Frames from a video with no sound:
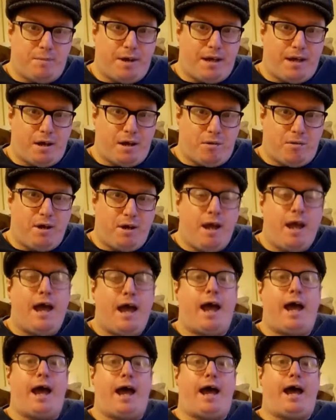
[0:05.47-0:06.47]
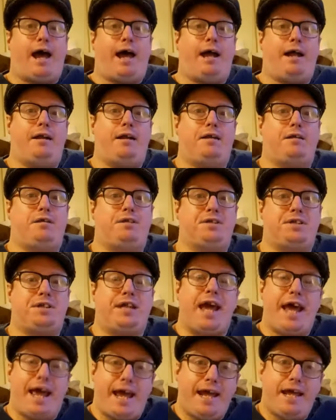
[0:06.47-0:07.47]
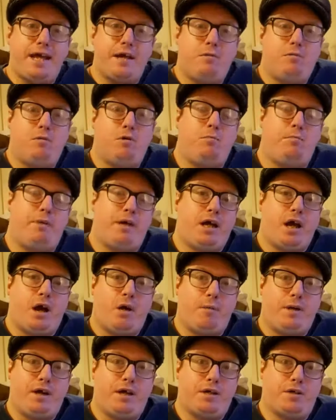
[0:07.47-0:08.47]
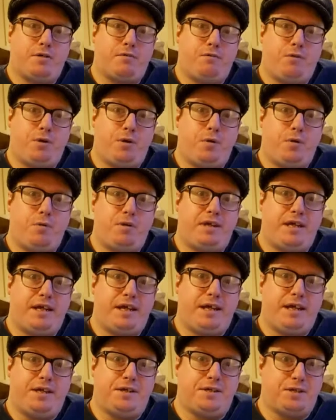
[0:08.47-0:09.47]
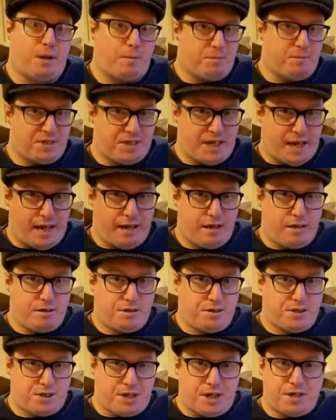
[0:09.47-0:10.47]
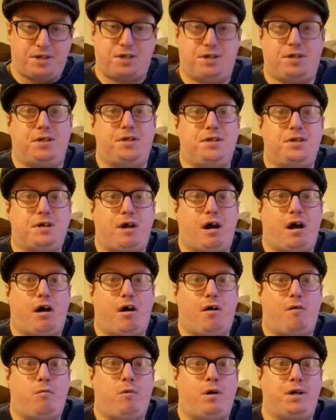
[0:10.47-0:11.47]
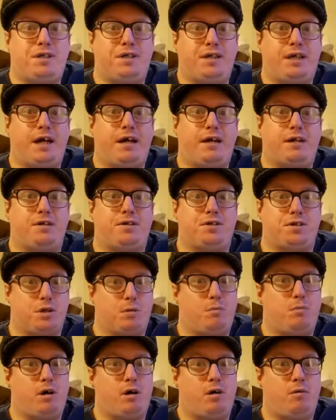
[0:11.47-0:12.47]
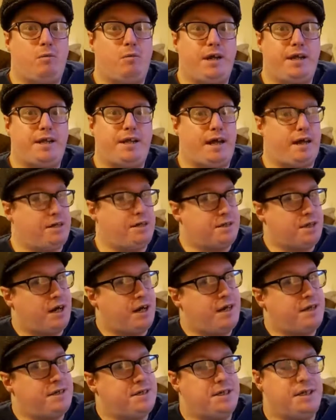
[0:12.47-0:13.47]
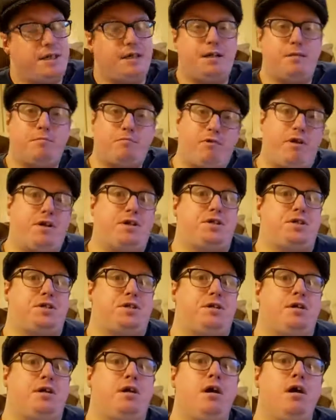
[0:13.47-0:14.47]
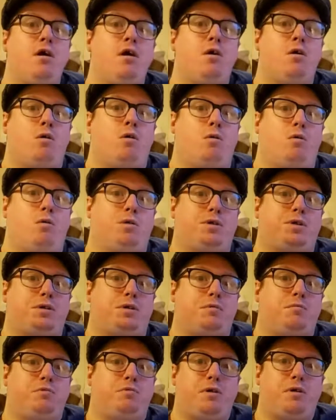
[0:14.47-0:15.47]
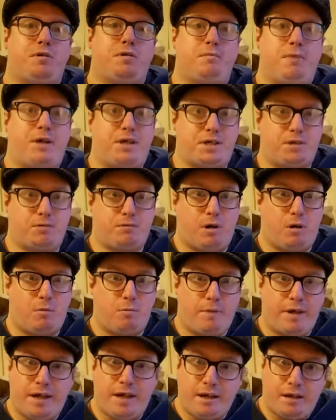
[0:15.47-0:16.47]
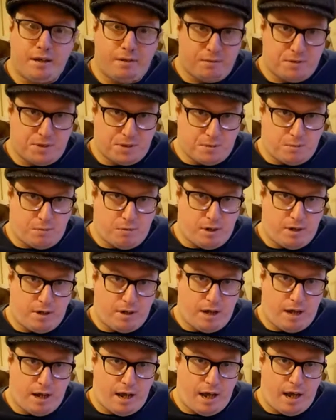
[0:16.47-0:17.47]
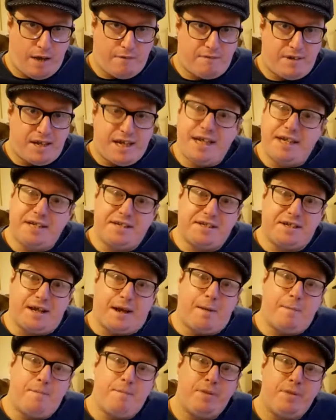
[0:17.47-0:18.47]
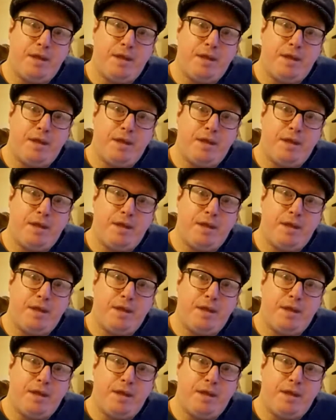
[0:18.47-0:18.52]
Mayo, and today we'll be going through the top 10 suggestions of what to get someone with anxiety, depression, or to improve the mental well-being of someone for Easter.